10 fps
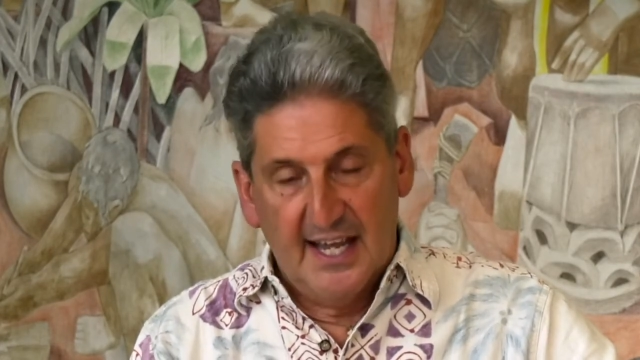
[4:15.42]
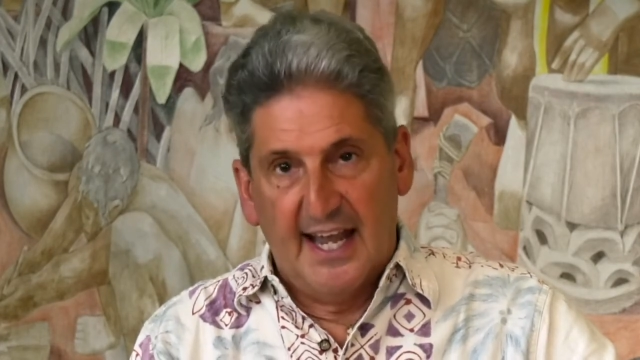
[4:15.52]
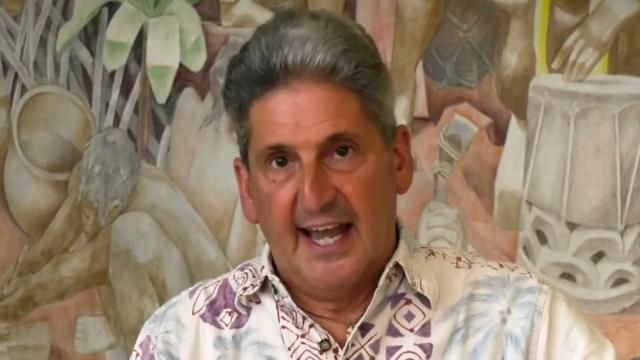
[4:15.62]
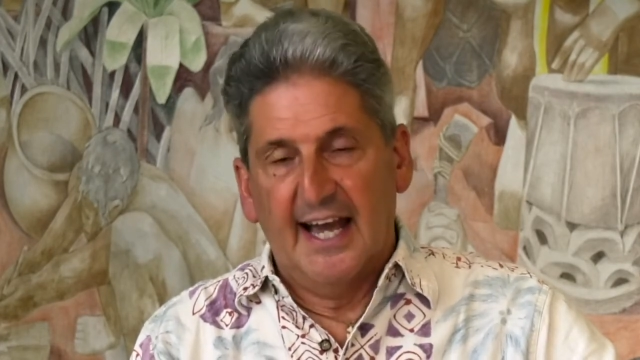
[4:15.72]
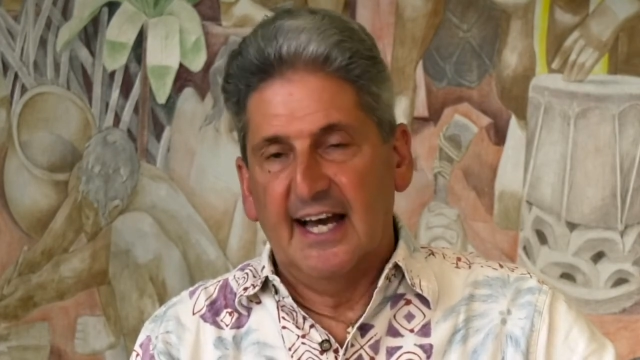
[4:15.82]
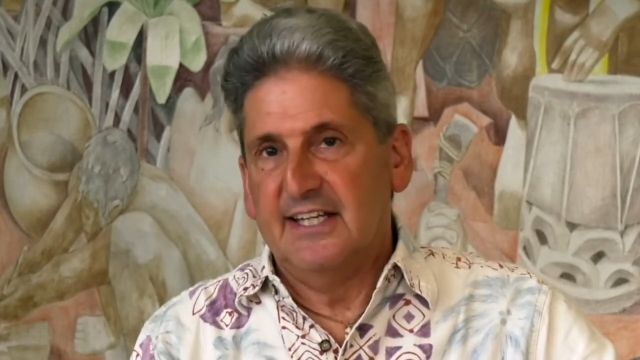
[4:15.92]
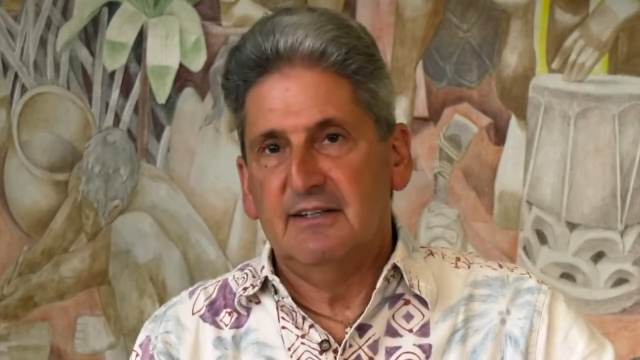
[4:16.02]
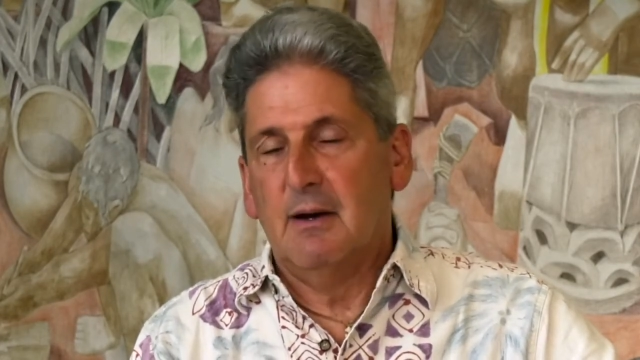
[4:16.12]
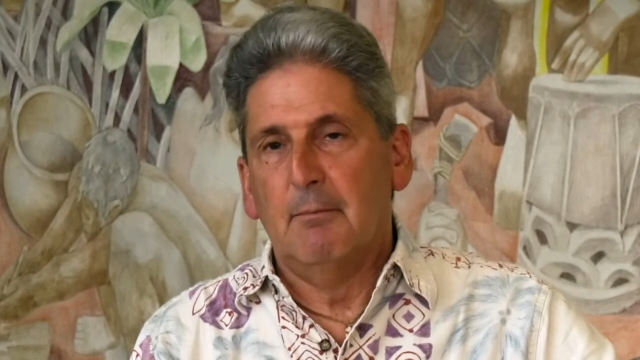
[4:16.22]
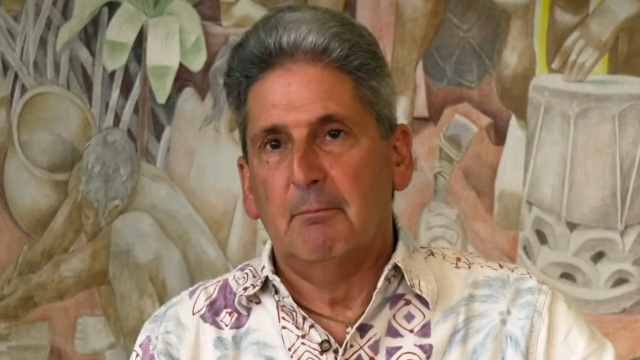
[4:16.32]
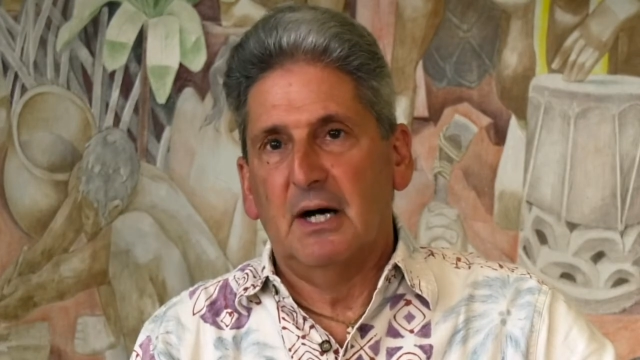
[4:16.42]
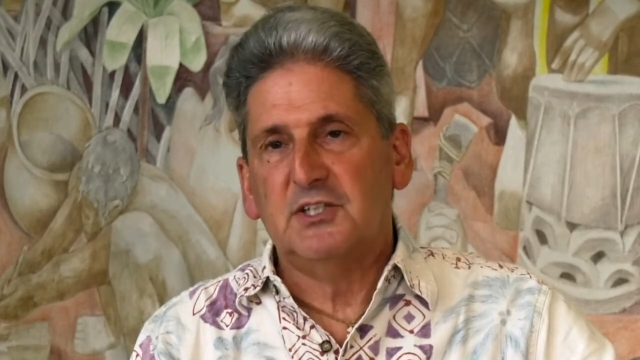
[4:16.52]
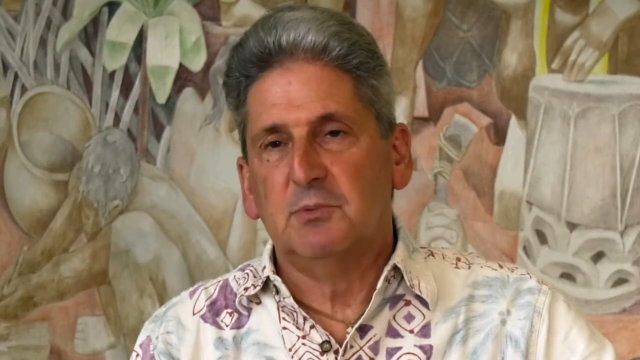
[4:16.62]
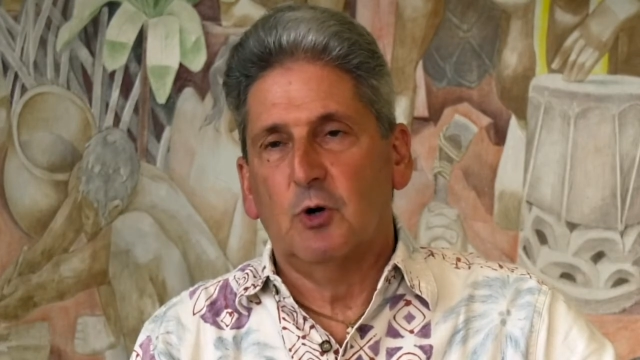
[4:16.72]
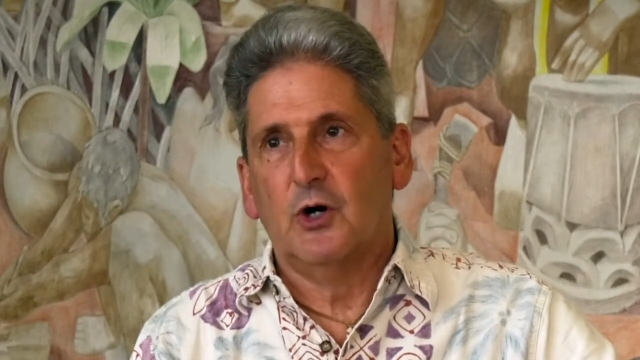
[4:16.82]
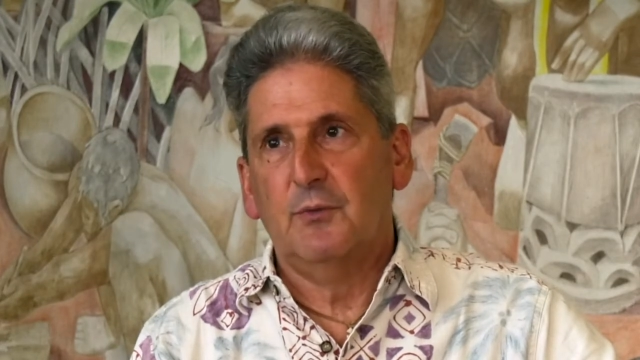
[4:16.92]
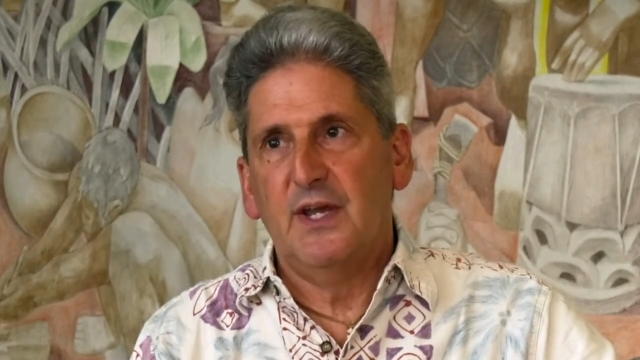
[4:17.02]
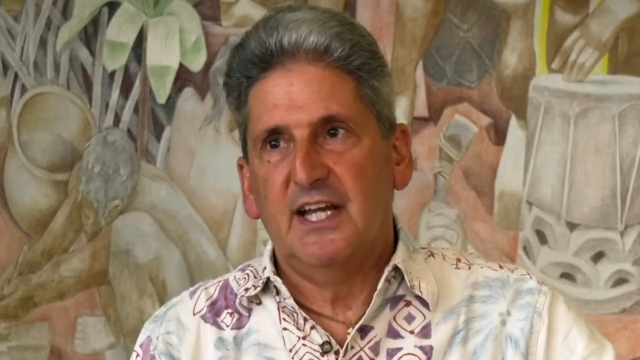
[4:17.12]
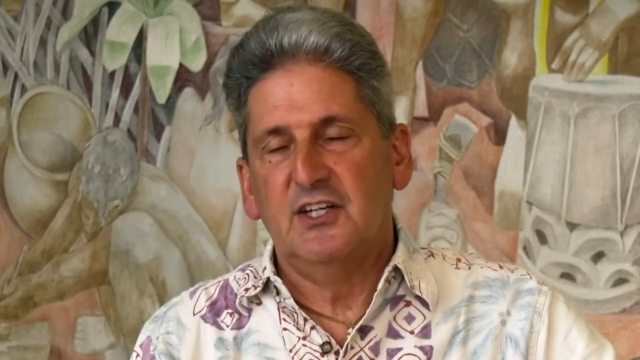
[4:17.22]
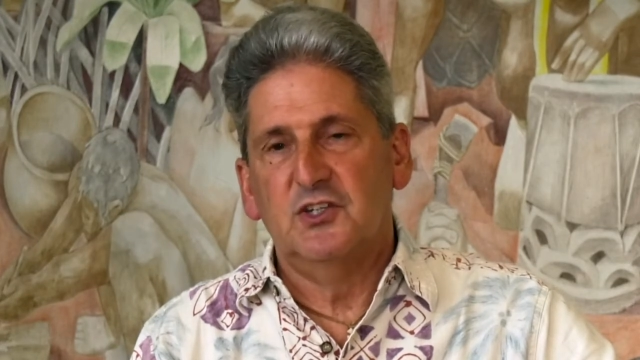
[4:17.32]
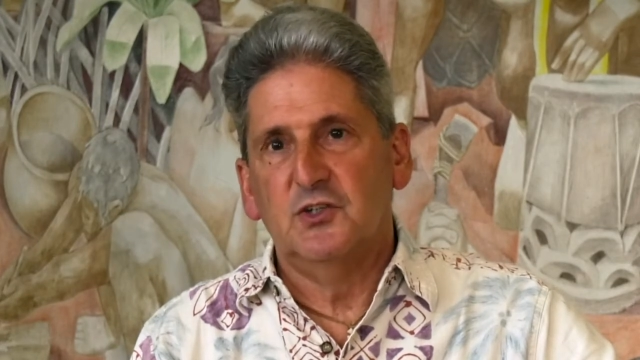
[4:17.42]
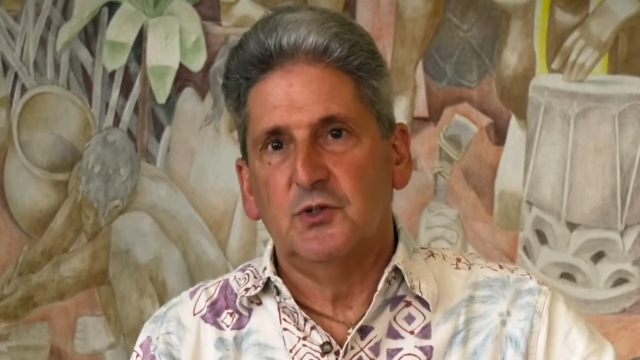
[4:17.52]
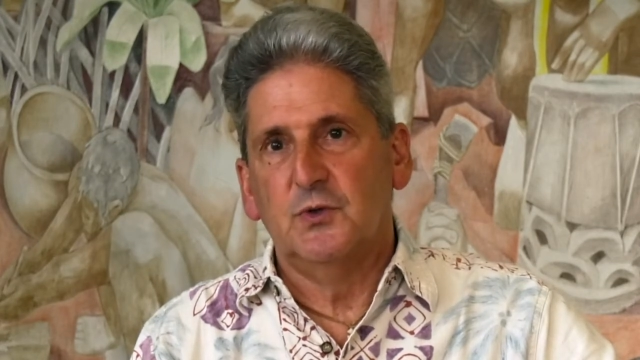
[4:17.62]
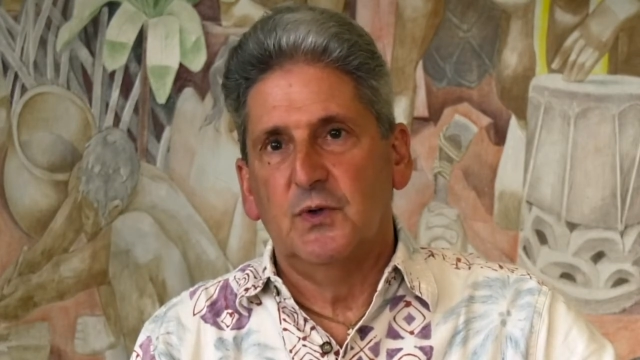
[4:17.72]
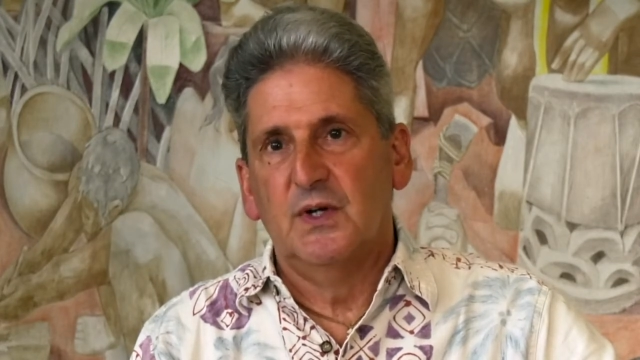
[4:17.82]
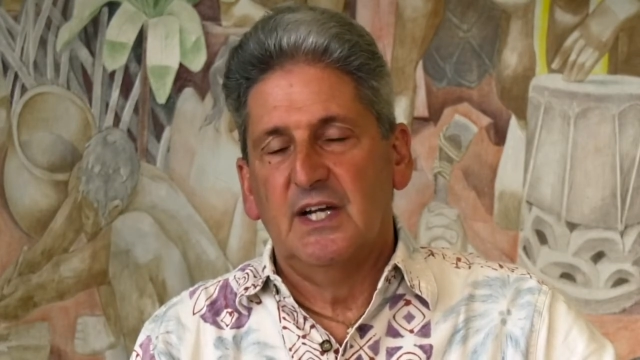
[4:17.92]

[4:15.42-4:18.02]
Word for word: and much more we can do